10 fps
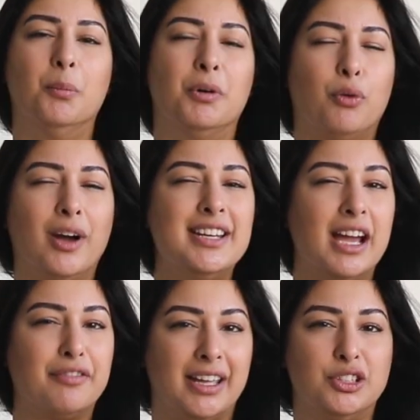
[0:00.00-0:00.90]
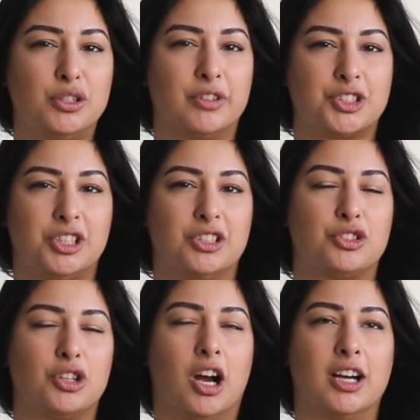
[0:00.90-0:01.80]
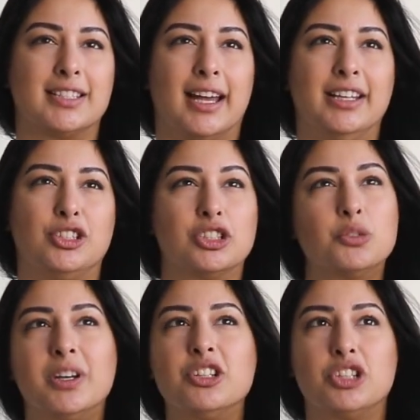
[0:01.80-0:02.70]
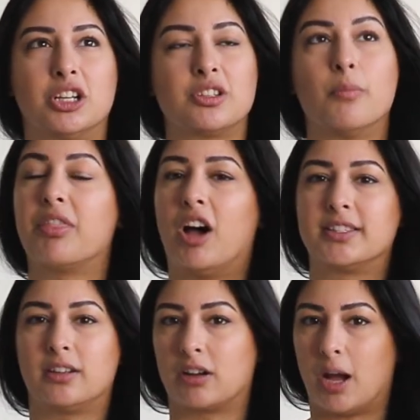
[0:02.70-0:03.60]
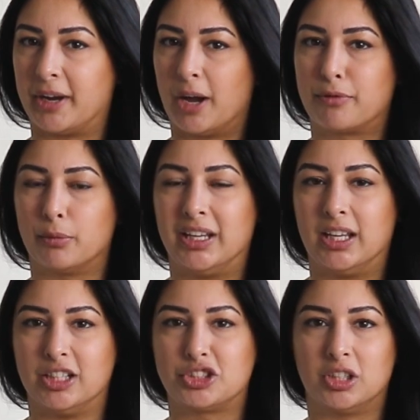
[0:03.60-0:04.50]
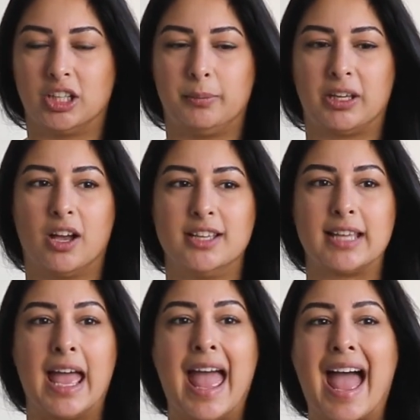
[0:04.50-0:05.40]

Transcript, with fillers: Before I dive into Virginia's charts, I just want to share some thoughts that are coming up for me initially, because